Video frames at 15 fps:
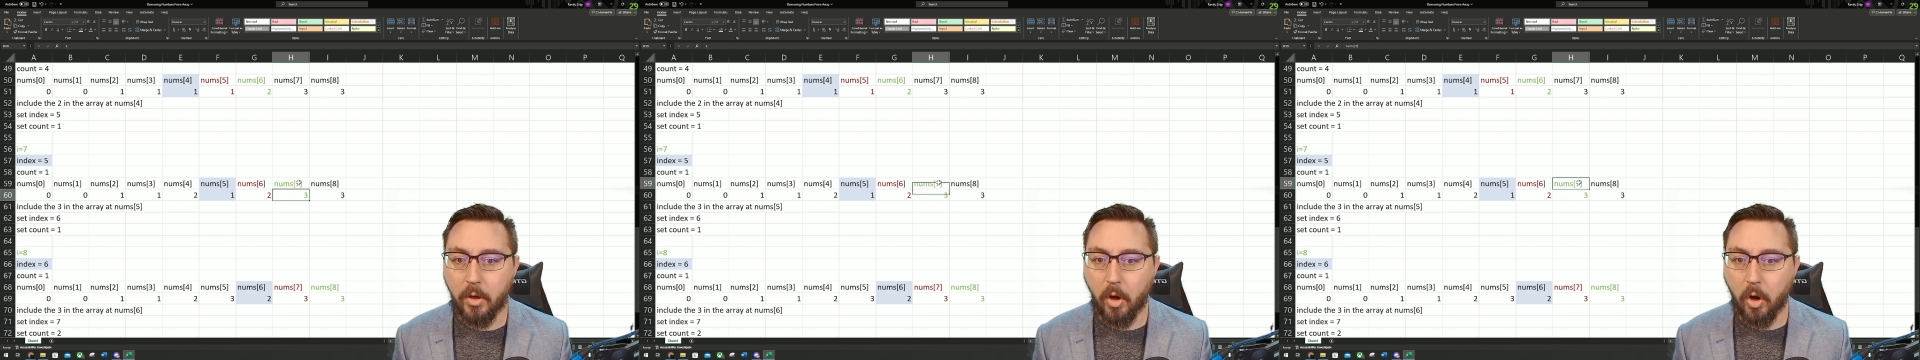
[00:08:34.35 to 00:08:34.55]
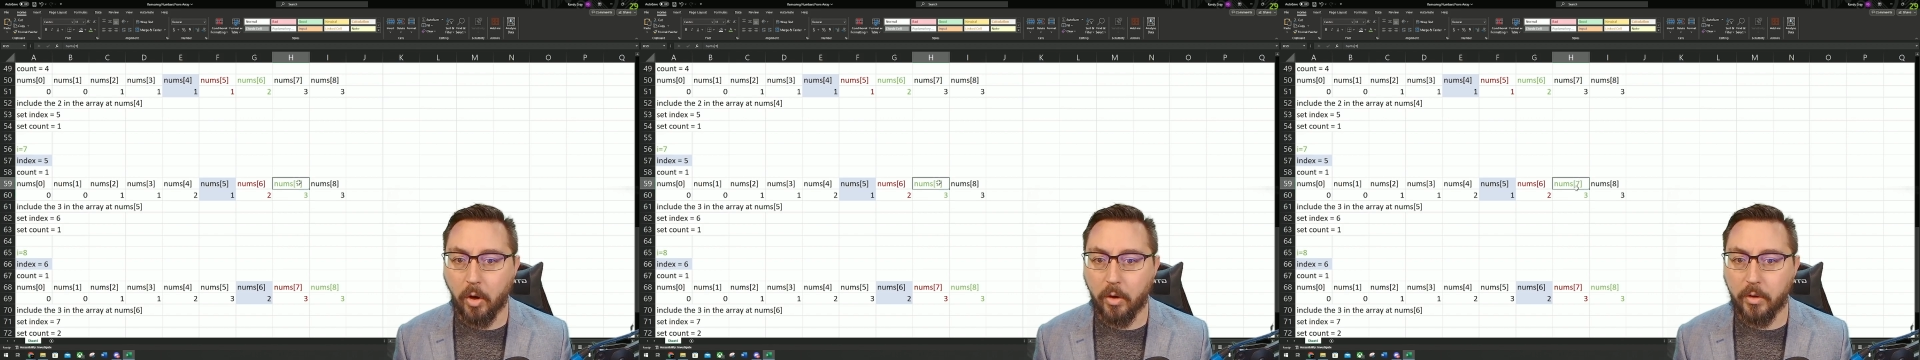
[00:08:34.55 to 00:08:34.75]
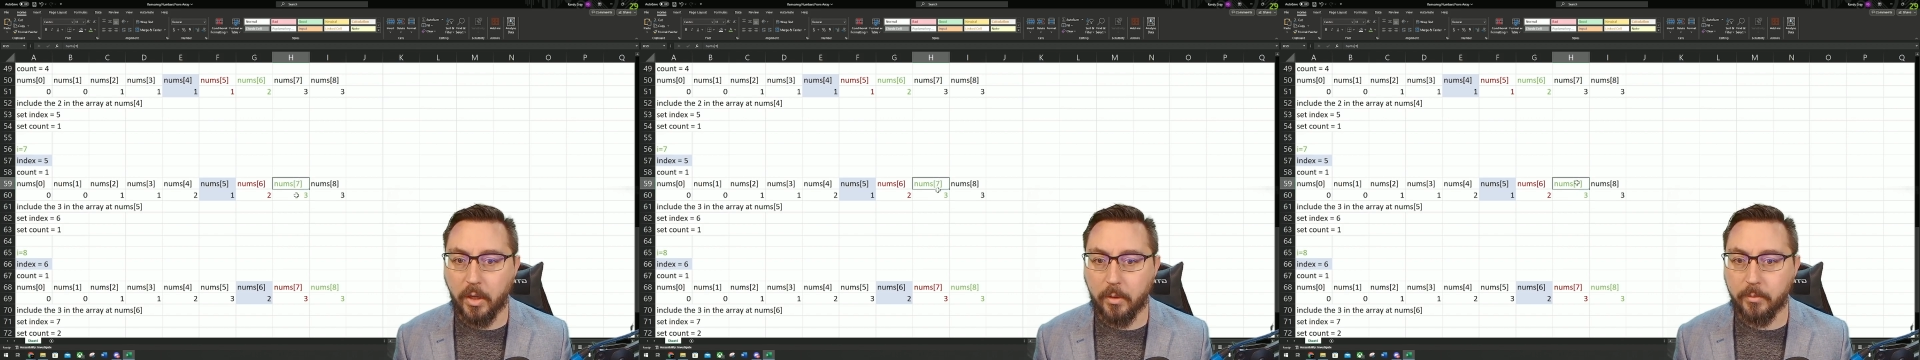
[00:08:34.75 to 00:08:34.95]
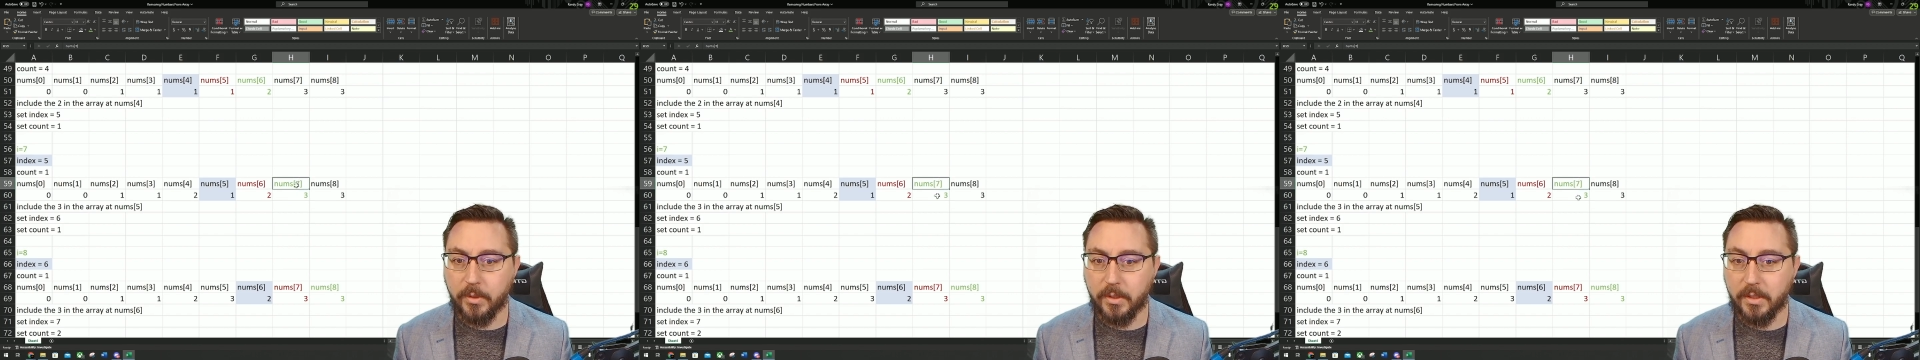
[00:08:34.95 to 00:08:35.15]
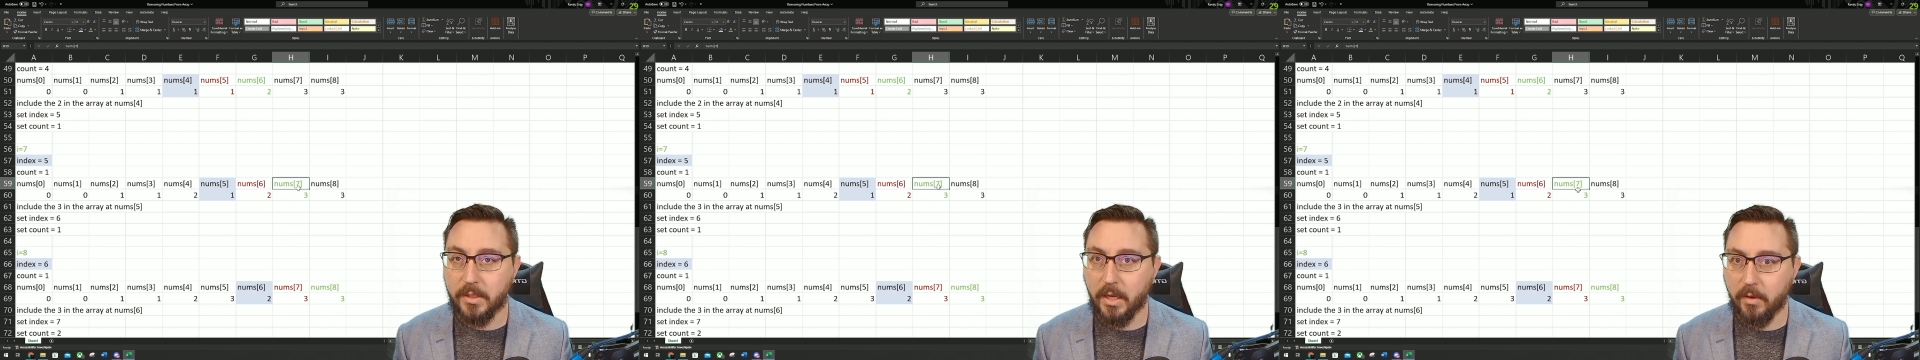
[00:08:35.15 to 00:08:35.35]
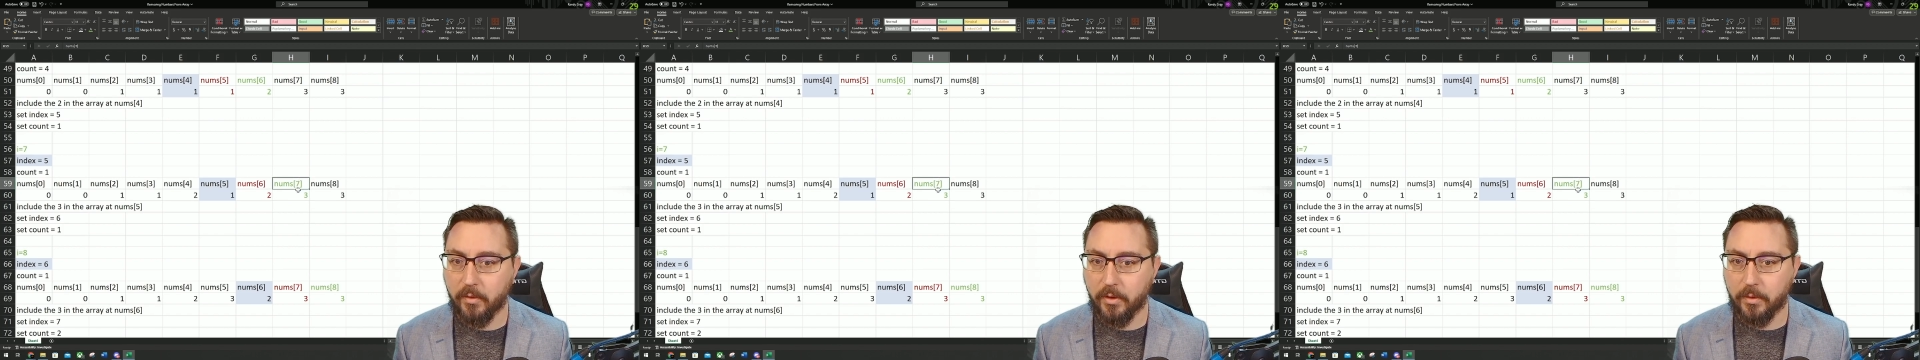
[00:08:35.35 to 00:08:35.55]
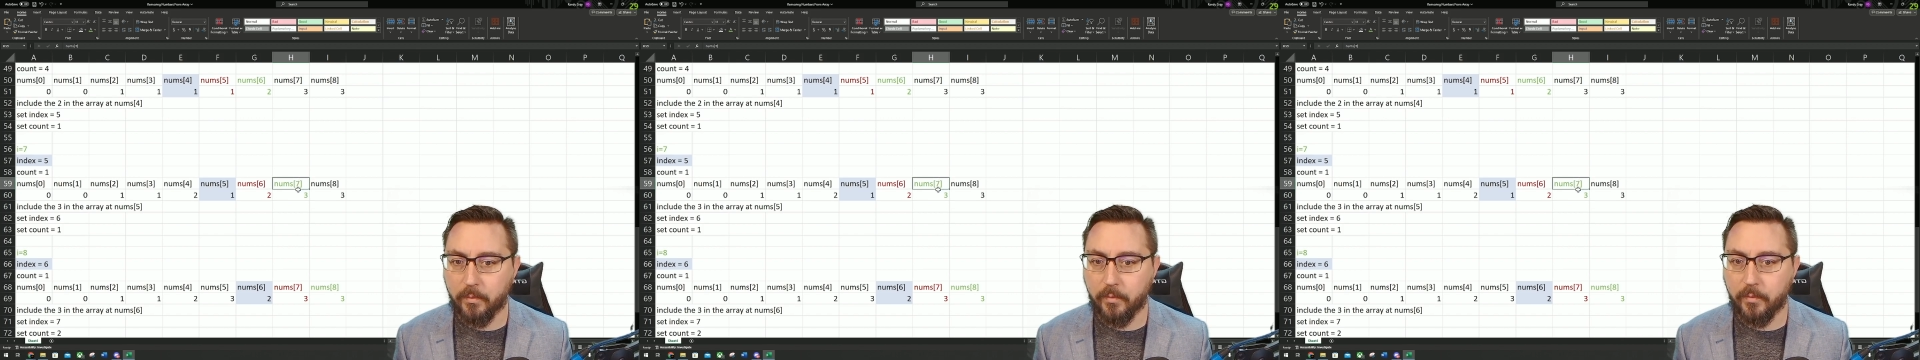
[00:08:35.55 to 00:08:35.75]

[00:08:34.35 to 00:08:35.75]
our nums 7.